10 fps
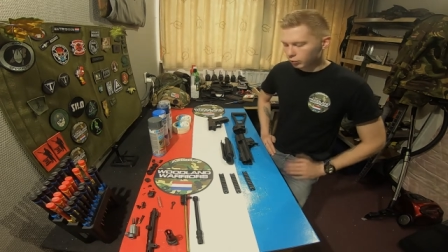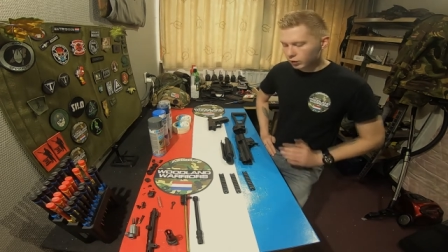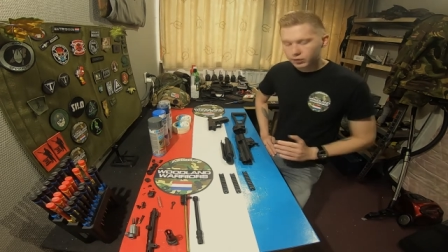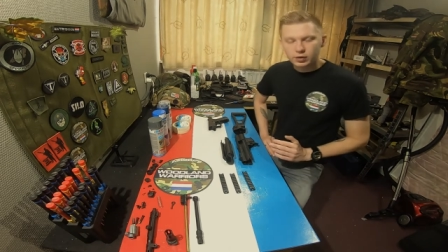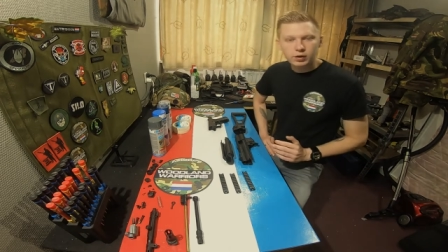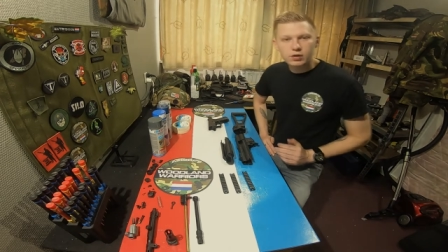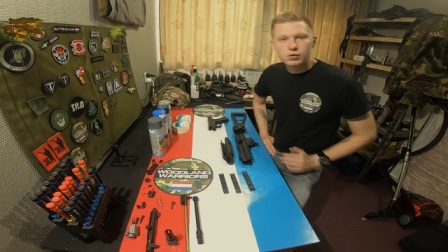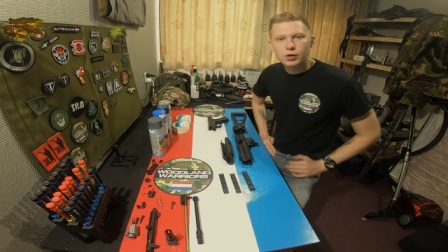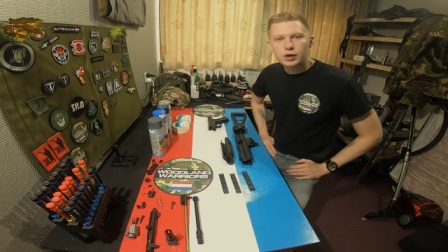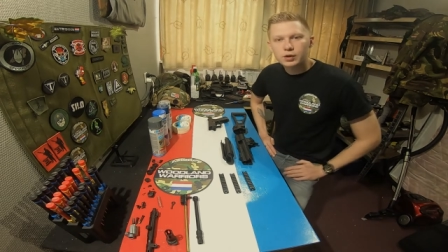But in
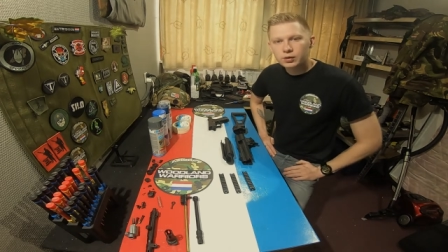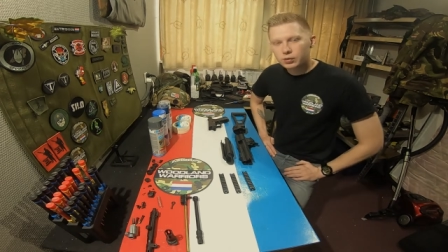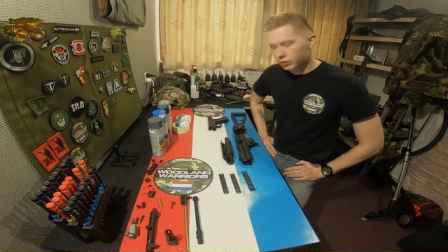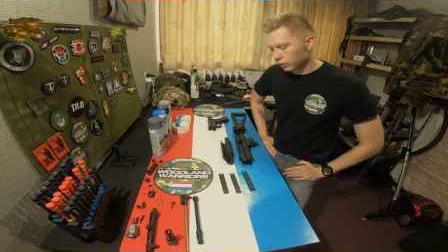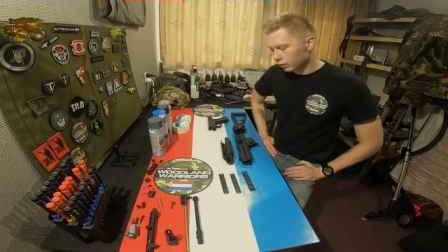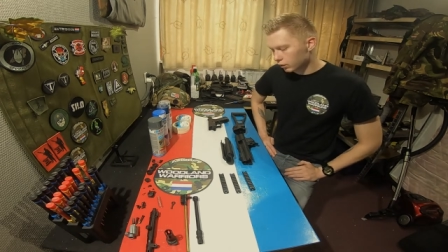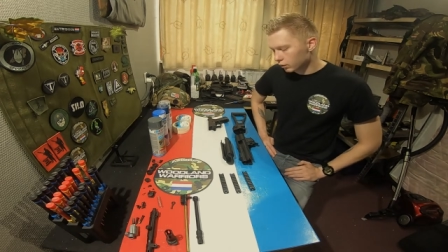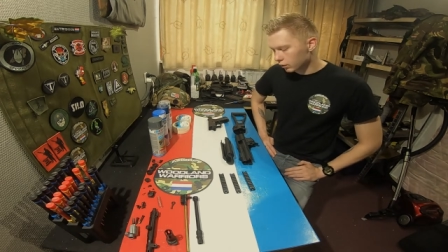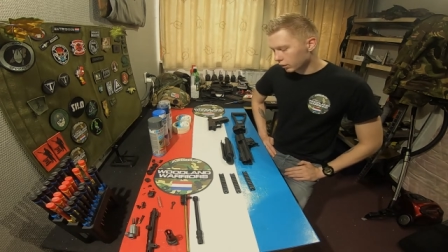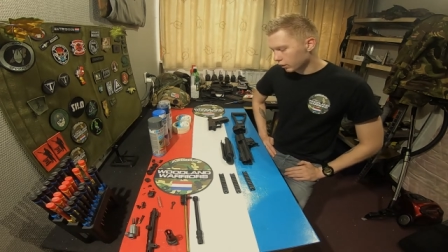this way
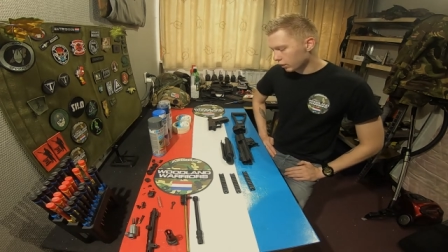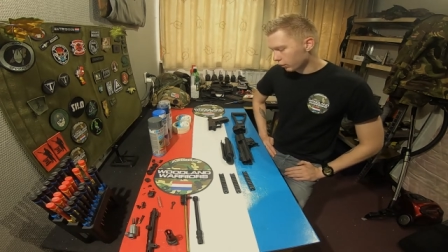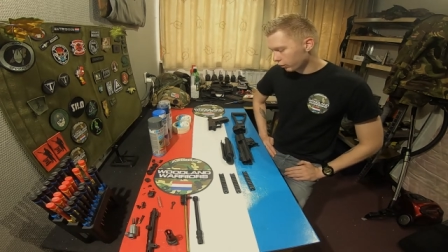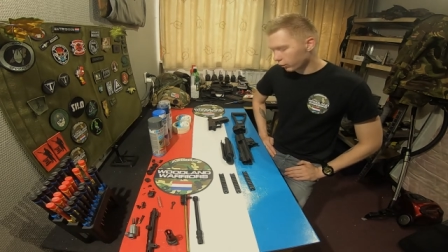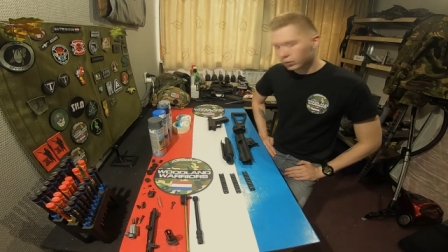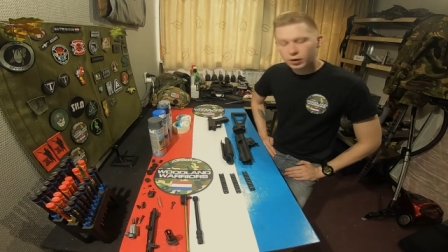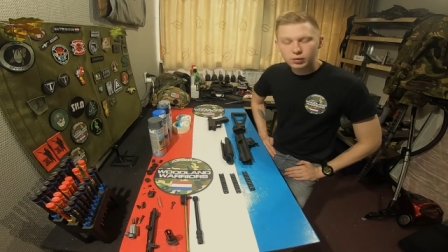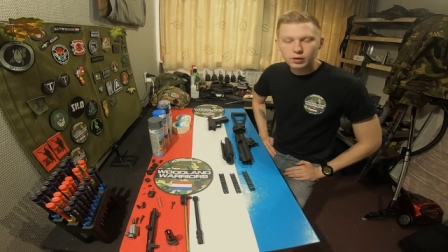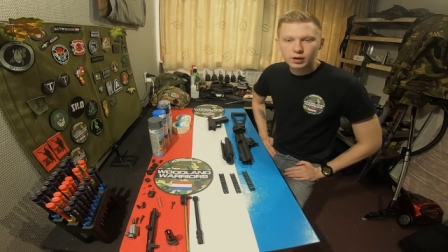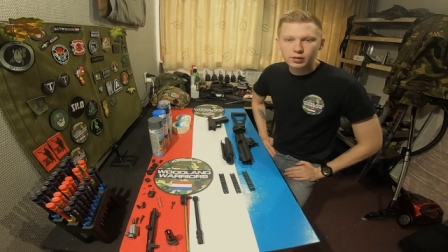you um,
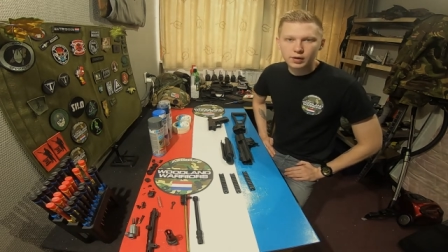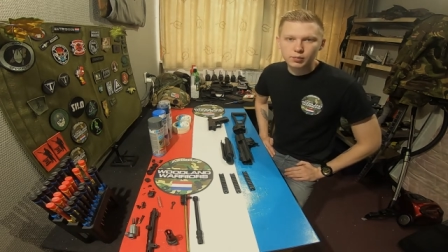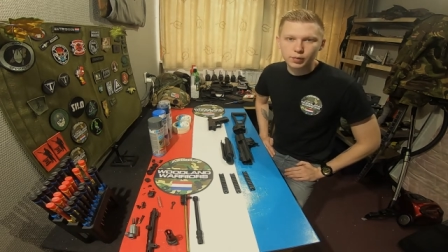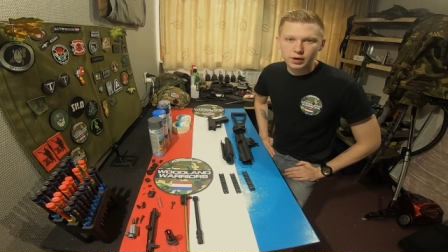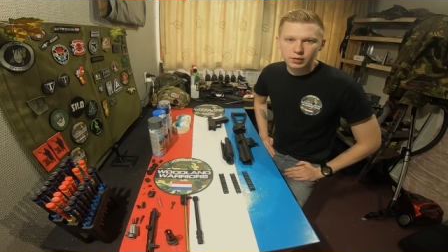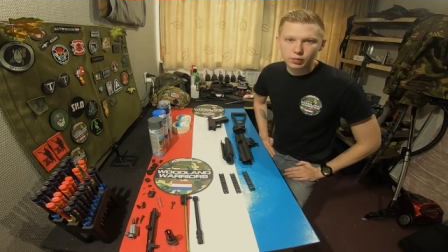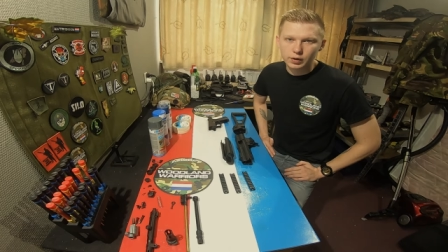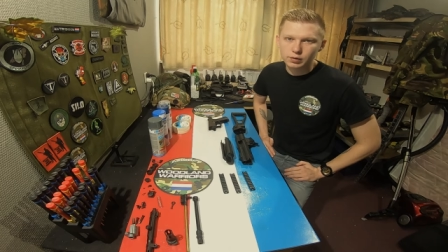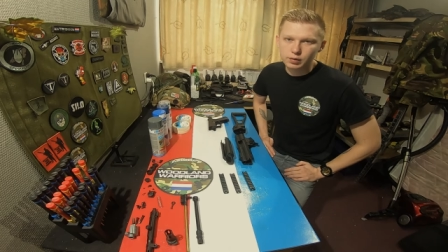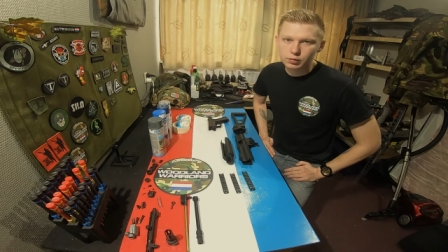don't get any paint
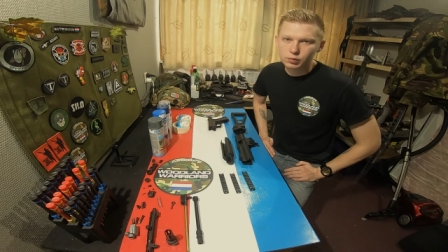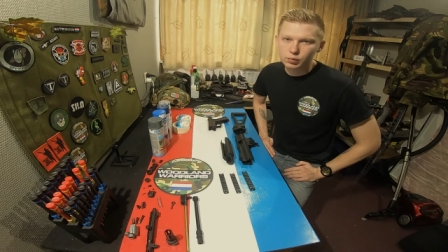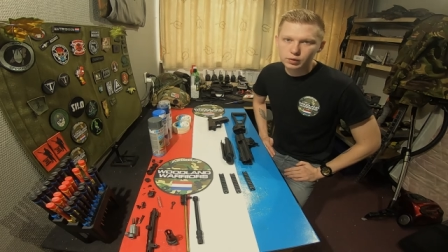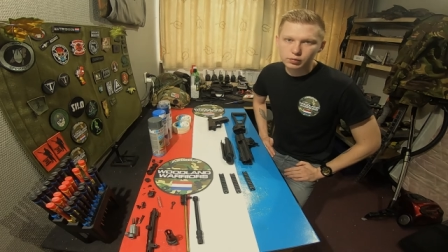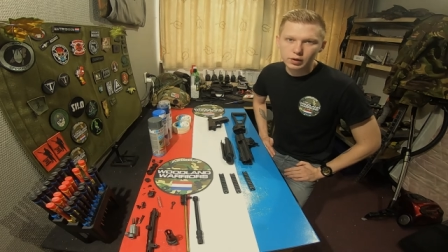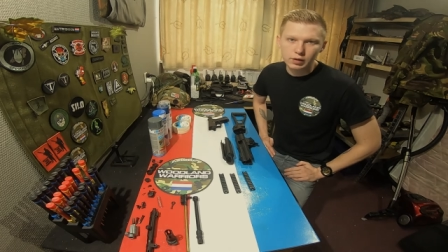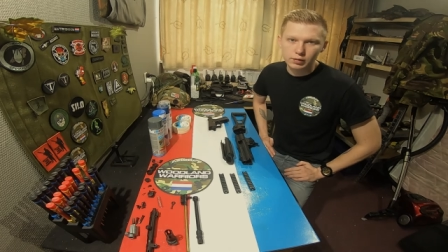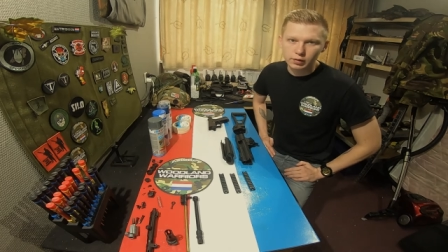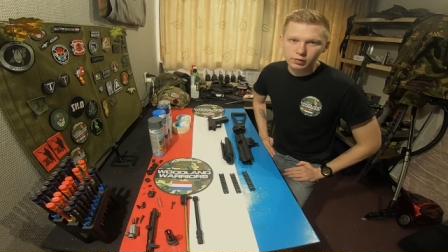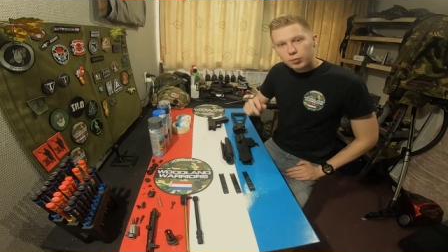where you don't want to
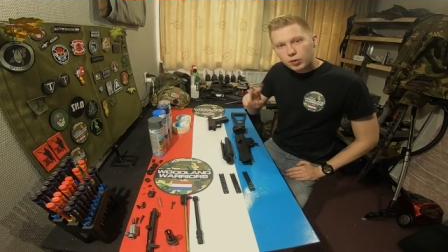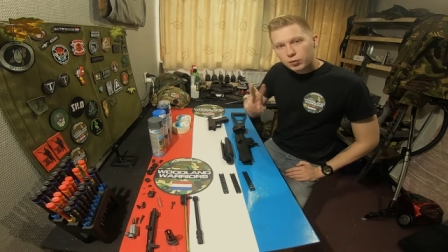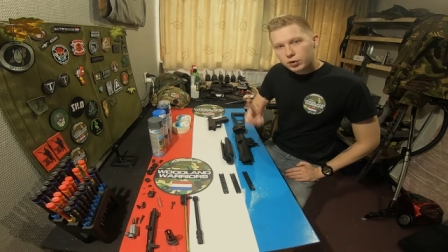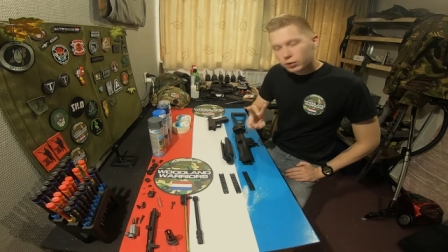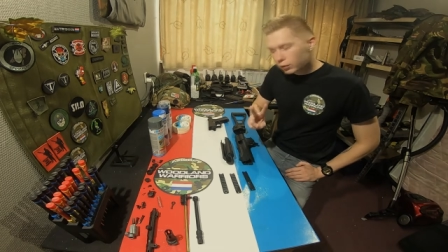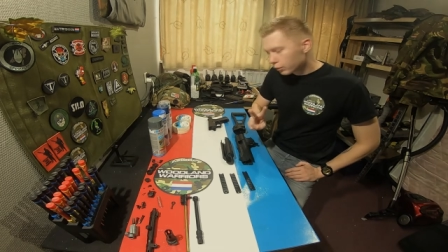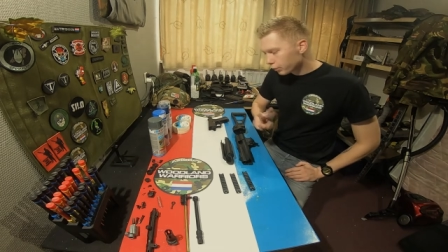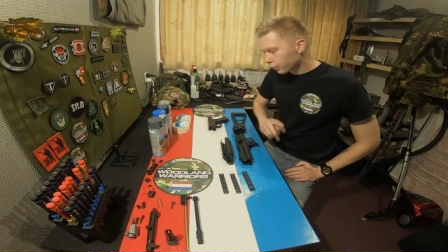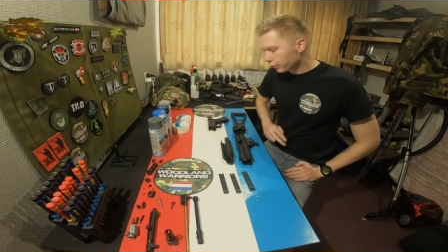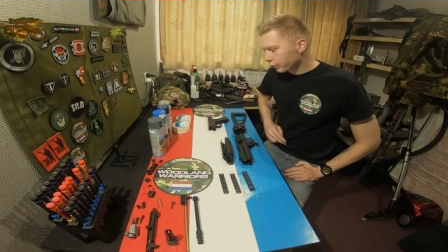have it. Step number two,